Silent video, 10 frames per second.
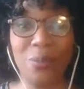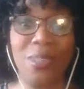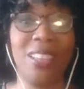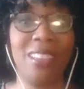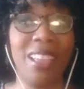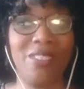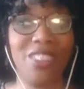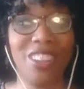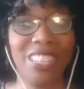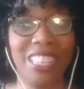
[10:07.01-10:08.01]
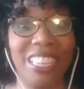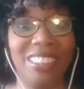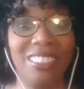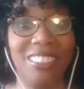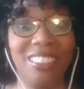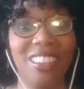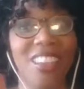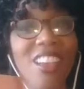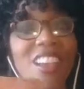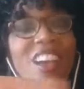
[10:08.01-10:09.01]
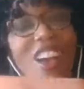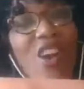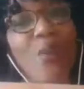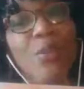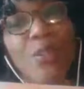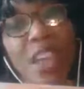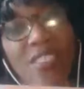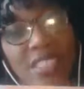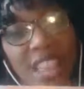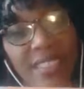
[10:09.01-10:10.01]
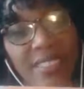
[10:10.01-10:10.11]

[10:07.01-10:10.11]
because I have dark skin. Oh, you have light